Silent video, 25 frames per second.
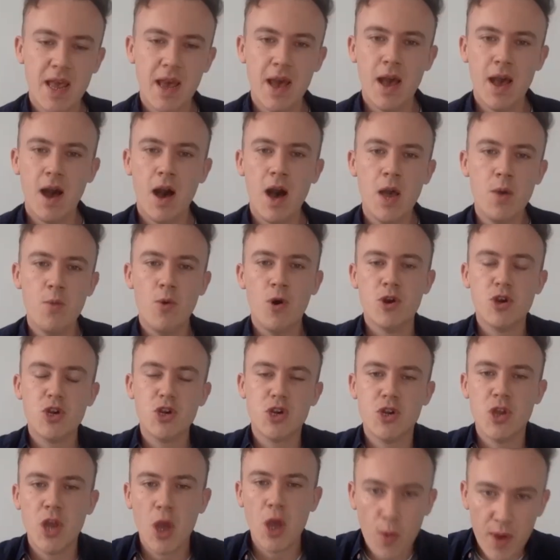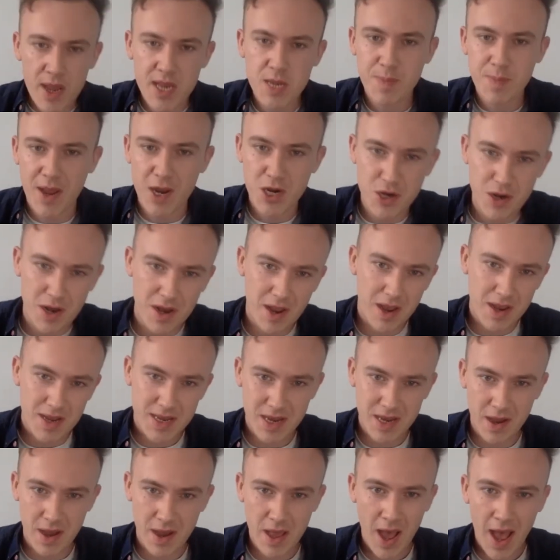I watched Nowhere Special last
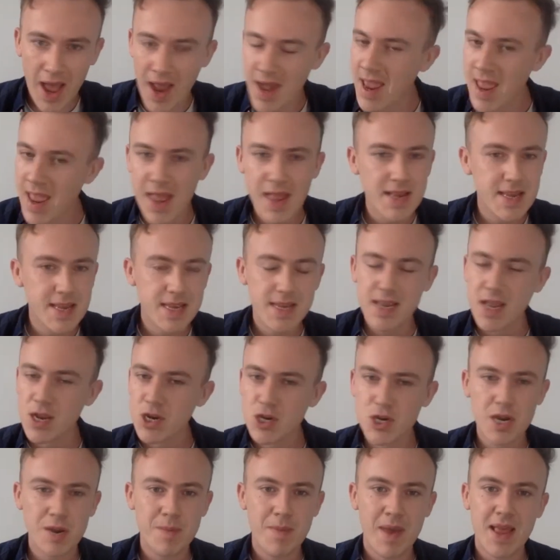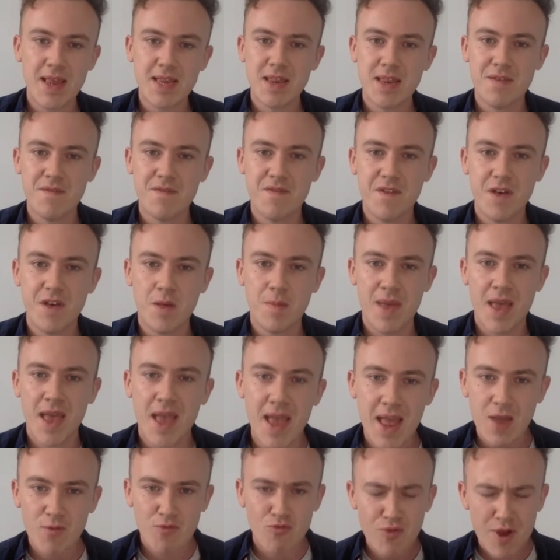night, and it's such an amazing film.
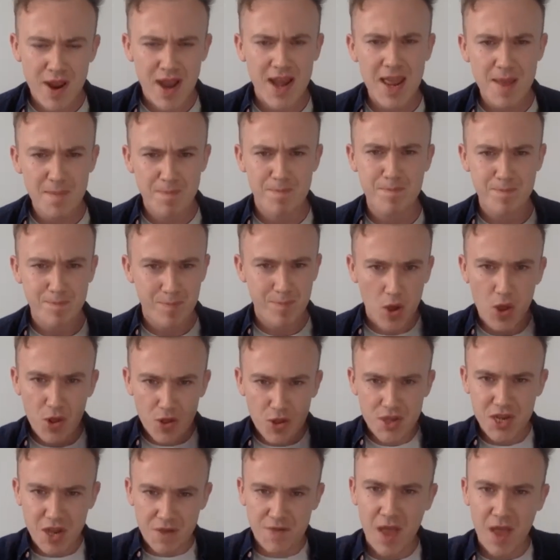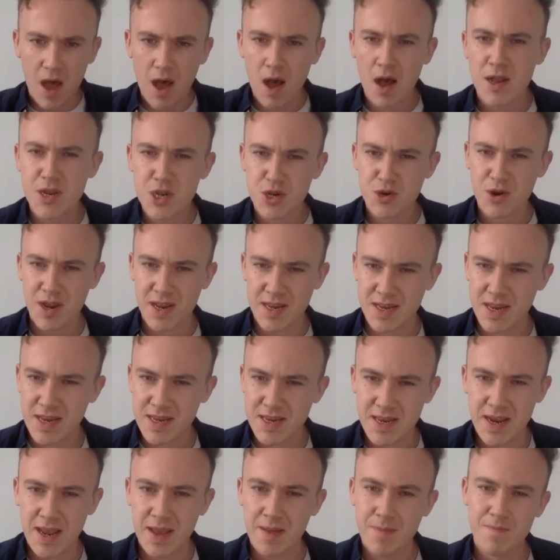It really pulls on the heartstrings,
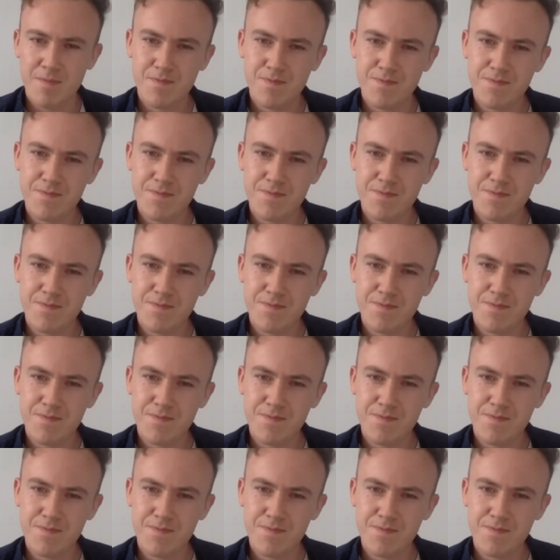doesn't it?